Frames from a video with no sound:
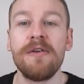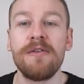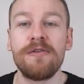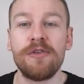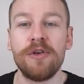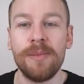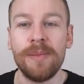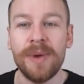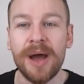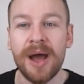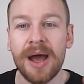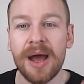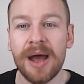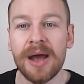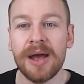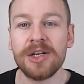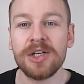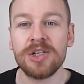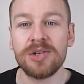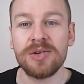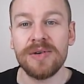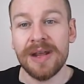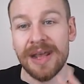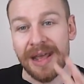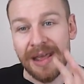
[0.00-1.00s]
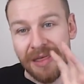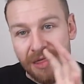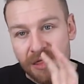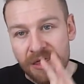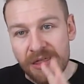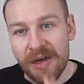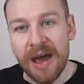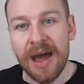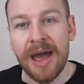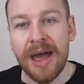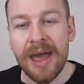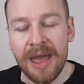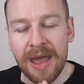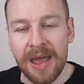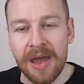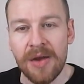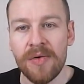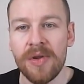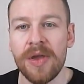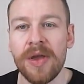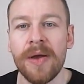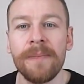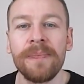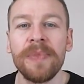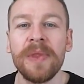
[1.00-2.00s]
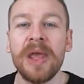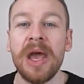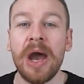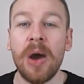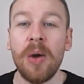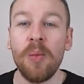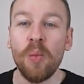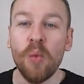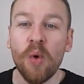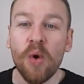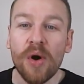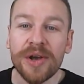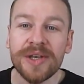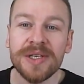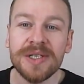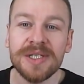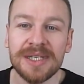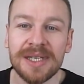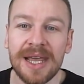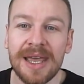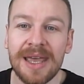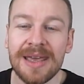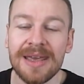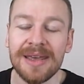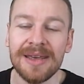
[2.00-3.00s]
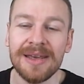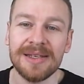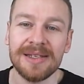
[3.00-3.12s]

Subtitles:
from archery in that area, and what he's saying